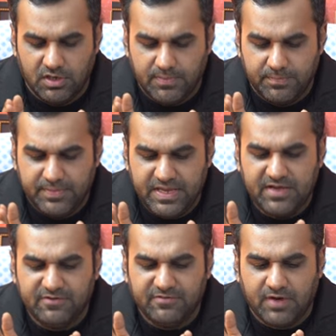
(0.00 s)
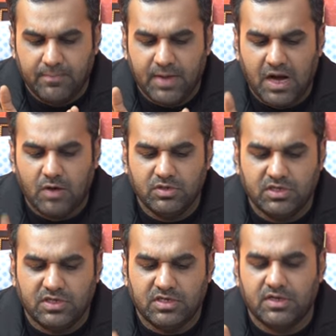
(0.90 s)
being amount
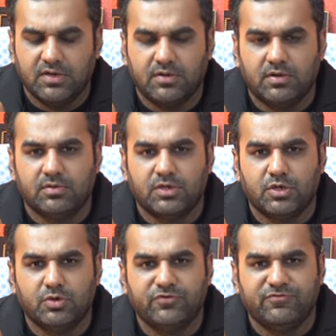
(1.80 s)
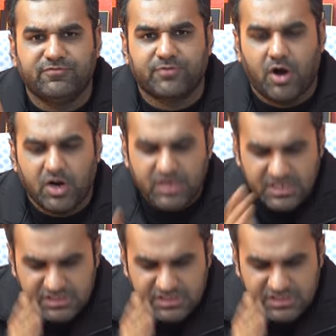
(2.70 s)
due to fraud is